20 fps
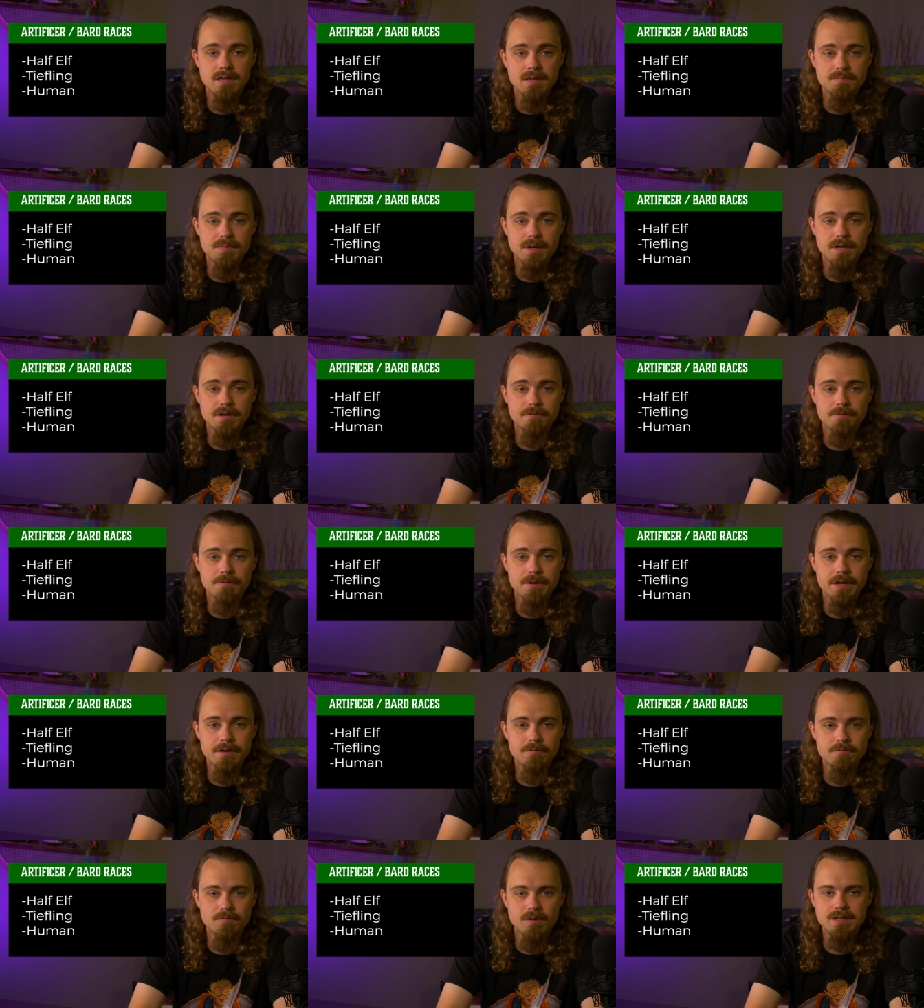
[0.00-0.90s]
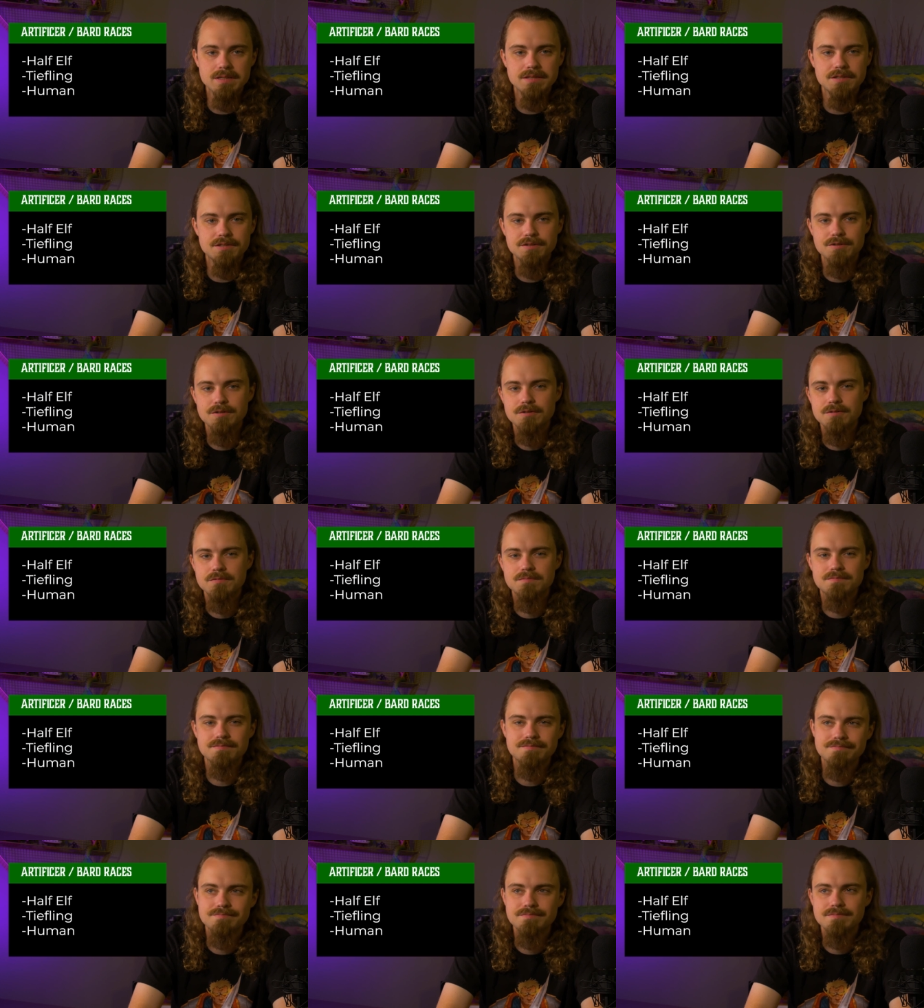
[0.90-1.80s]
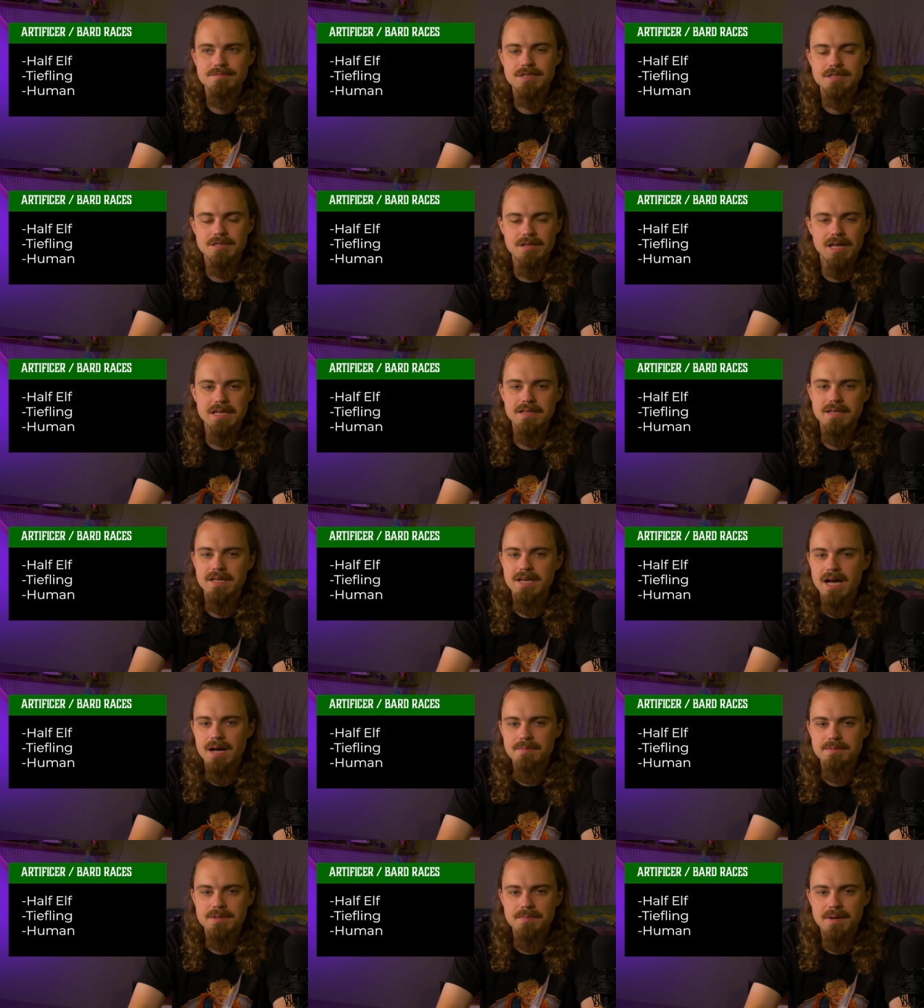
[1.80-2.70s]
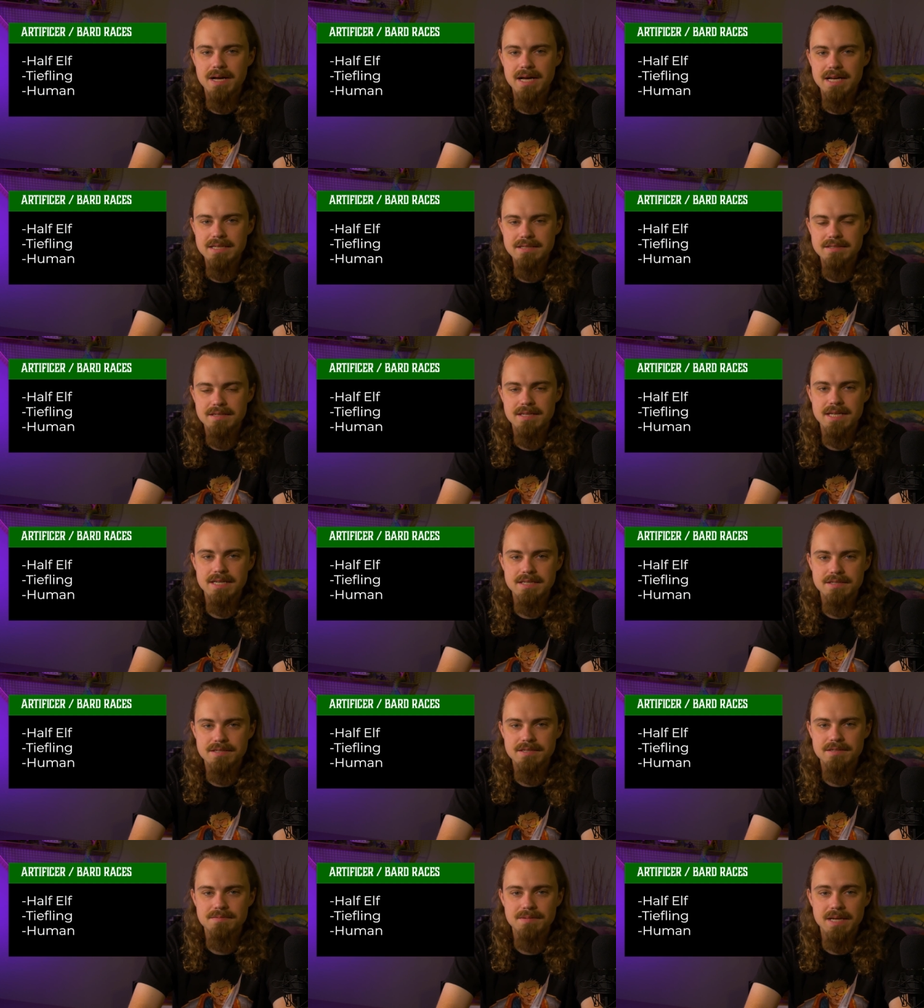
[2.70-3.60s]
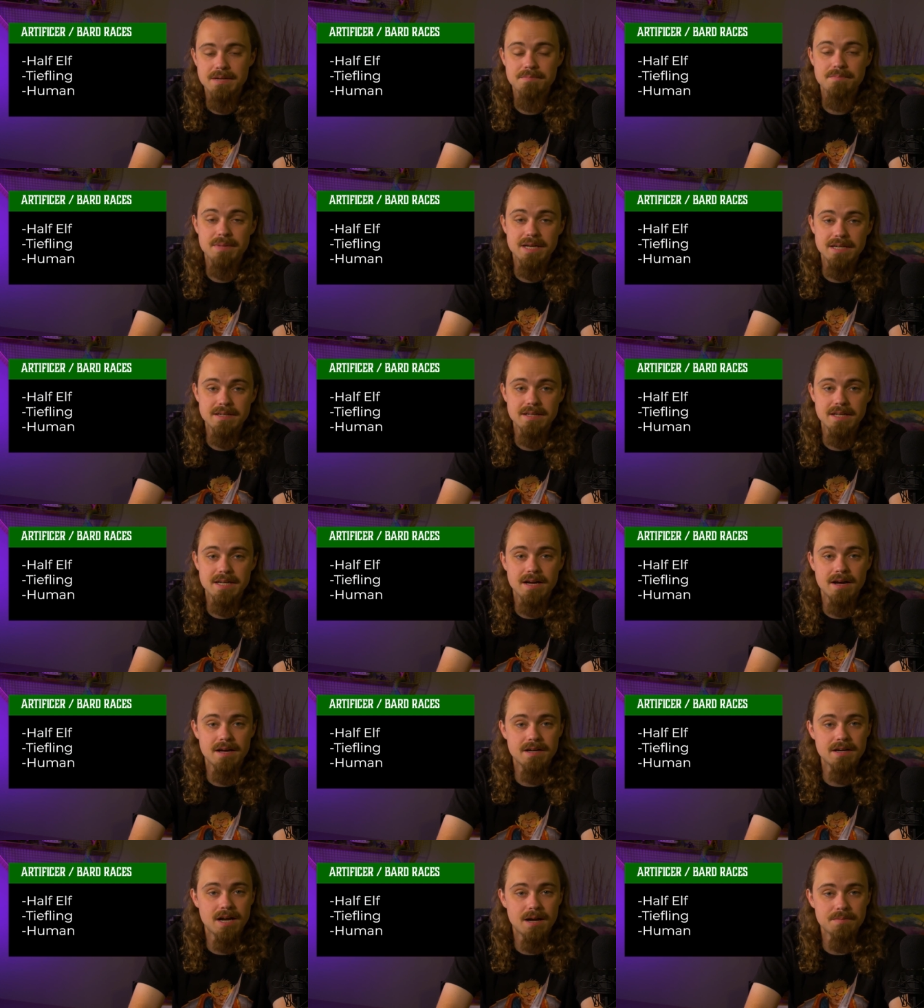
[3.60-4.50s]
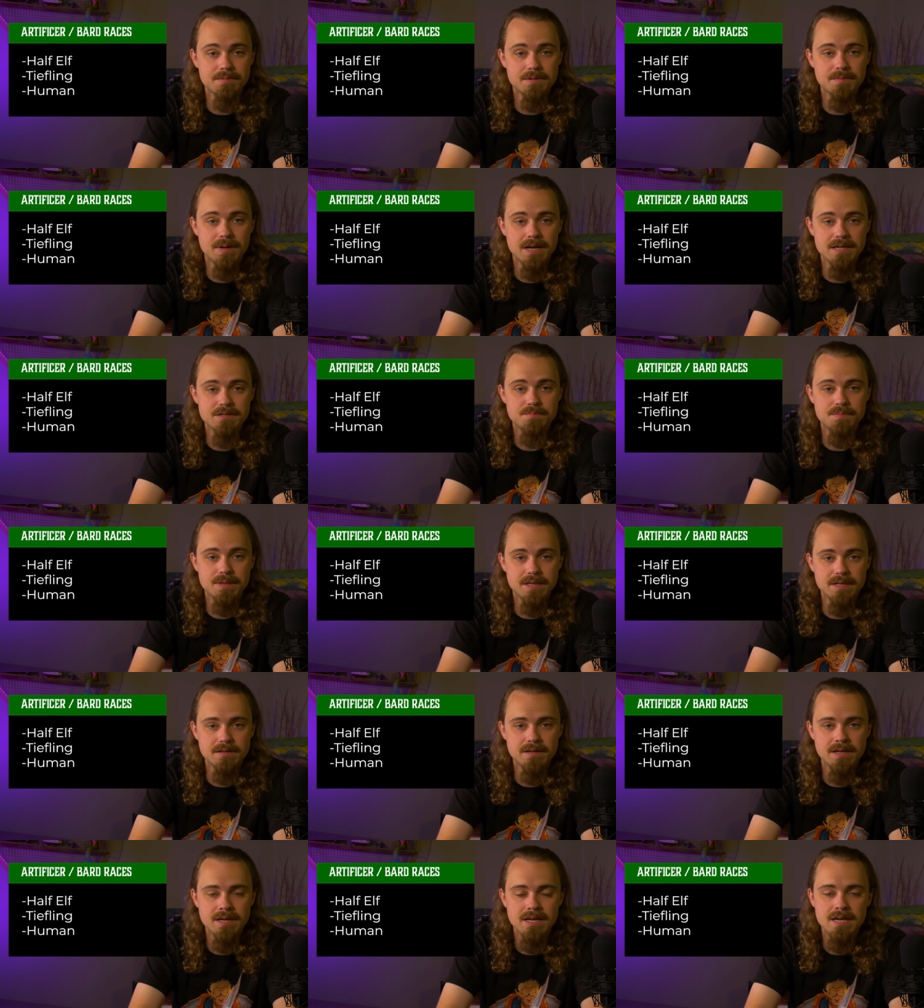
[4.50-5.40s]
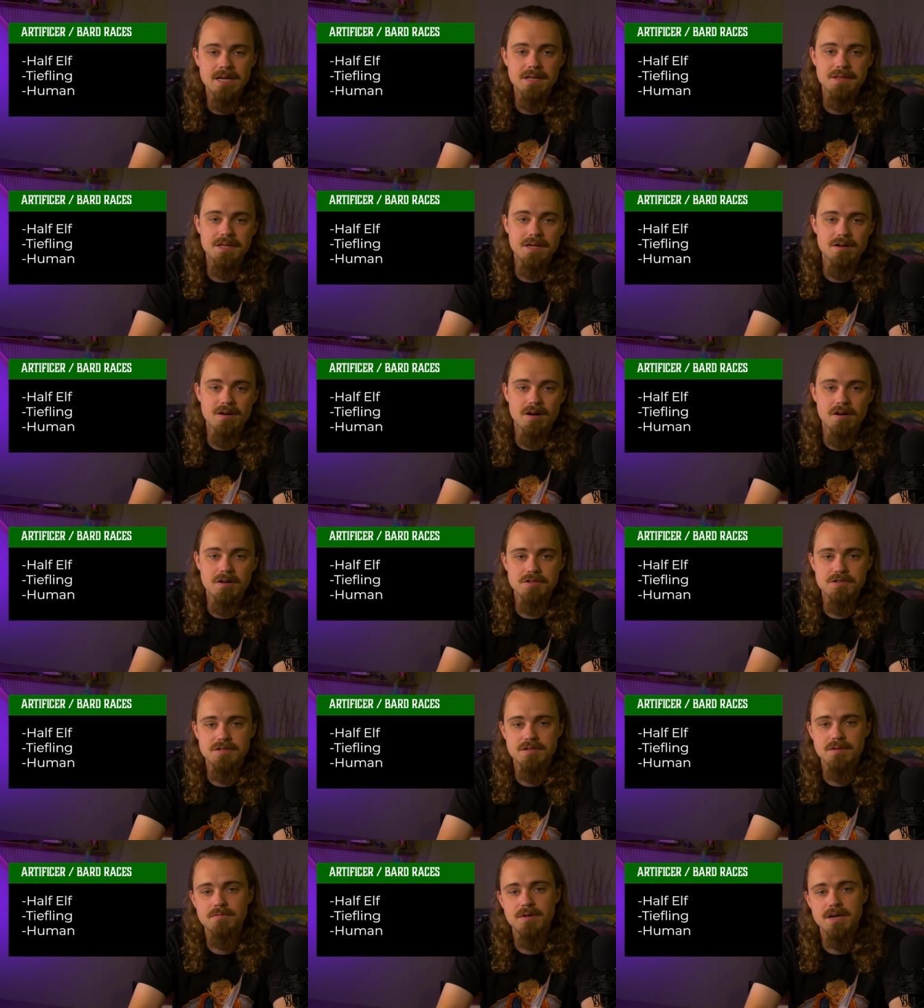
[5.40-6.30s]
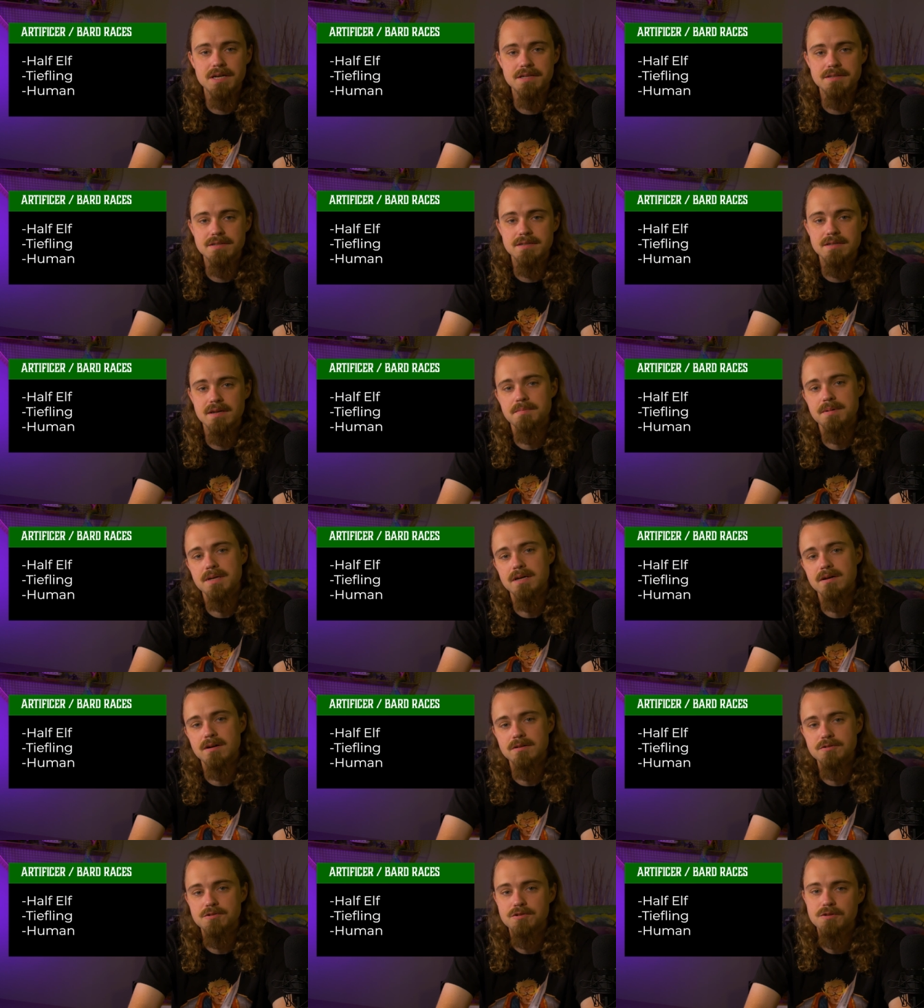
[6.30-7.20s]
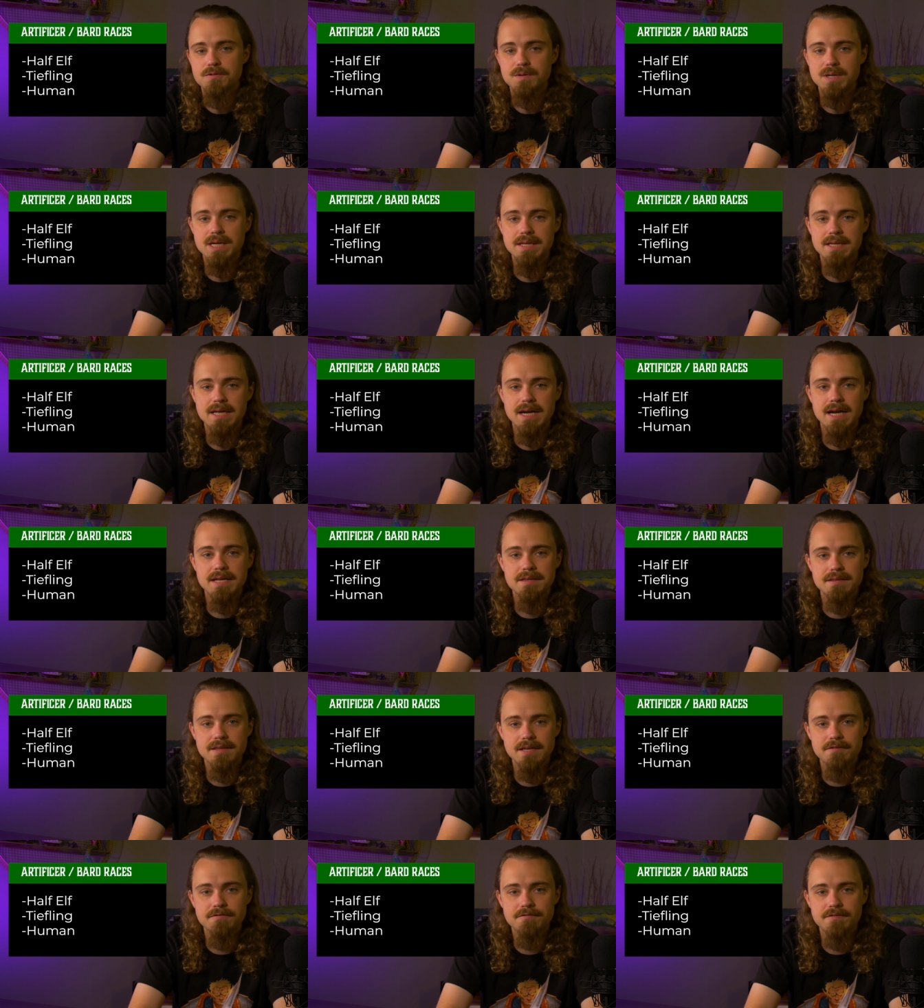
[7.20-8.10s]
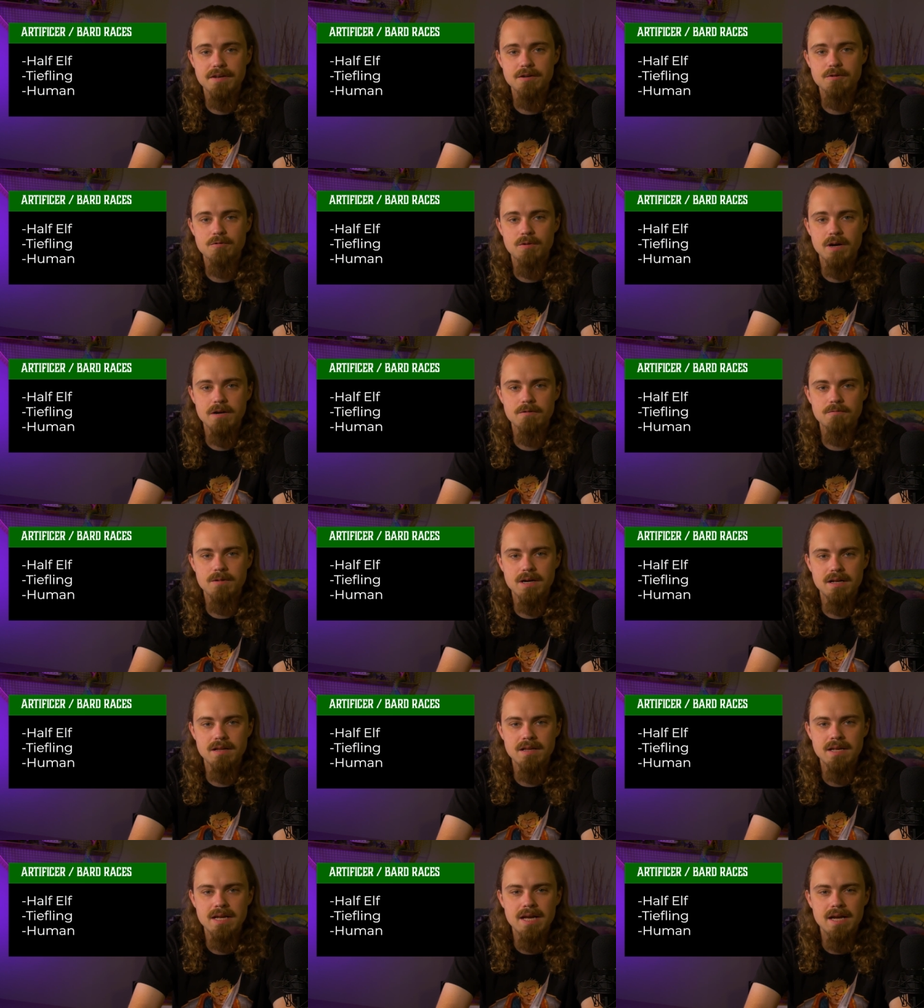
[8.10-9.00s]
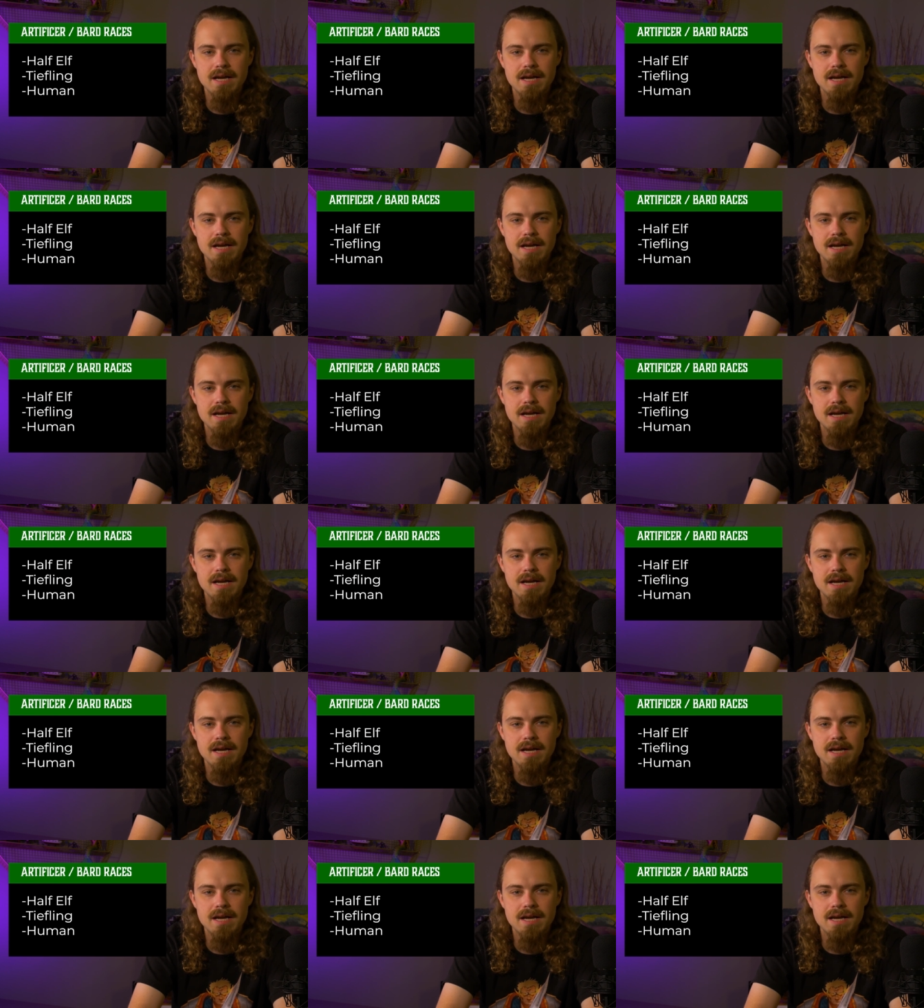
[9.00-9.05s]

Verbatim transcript: But if we want to slightly optimize this admittedly unoptimized build. There are some races up here on screen that I think fit quite well.